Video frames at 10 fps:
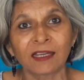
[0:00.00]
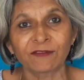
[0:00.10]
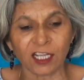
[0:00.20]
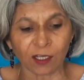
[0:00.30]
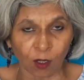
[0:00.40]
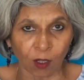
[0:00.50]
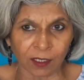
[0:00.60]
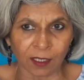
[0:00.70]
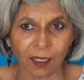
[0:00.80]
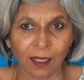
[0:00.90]
have taken
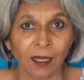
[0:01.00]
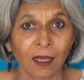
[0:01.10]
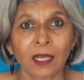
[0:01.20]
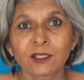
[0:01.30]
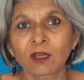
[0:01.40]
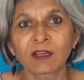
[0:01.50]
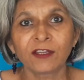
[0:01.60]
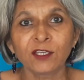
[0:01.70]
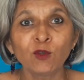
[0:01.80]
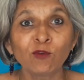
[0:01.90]
on a sort of
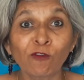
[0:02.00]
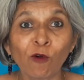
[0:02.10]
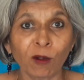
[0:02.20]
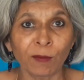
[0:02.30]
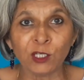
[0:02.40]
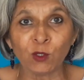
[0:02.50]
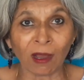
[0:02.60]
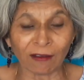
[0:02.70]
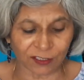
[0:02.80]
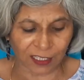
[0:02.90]
a new form, a new
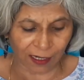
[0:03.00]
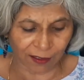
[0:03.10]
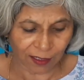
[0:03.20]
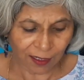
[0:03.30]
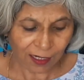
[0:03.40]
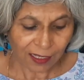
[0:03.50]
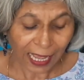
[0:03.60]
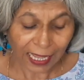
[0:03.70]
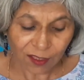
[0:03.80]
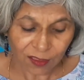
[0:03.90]
avatar.
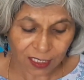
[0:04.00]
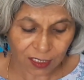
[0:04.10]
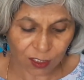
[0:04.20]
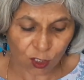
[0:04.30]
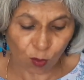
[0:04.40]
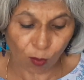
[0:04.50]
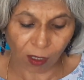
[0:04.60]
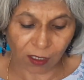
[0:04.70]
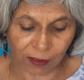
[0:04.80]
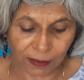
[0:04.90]
And in this new
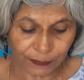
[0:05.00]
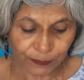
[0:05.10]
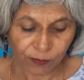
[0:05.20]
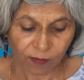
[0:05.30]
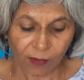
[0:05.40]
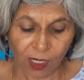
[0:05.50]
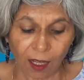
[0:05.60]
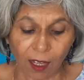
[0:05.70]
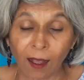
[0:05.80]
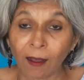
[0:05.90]
model,
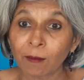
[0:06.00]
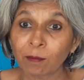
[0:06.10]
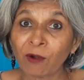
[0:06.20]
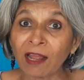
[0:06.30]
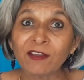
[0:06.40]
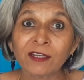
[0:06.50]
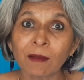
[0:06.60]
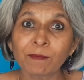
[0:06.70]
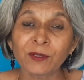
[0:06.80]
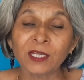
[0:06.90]
private
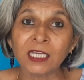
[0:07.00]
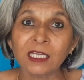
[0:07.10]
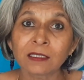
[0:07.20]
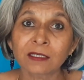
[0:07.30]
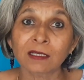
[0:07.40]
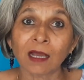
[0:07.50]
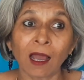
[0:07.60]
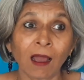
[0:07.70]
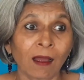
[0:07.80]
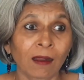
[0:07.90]
companies
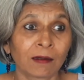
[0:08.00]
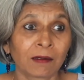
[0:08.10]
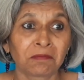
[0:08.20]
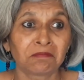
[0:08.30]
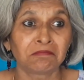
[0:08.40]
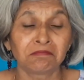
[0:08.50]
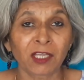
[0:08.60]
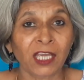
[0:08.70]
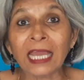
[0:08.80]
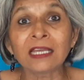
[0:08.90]
are
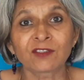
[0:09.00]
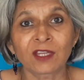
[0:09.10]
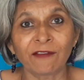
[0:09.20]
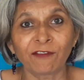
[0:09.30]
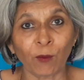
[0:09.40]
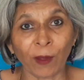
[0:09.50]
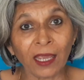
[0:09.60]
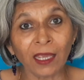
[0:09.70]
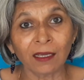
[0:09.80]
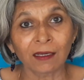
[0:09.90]
the kings in every
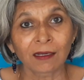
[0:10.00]
way.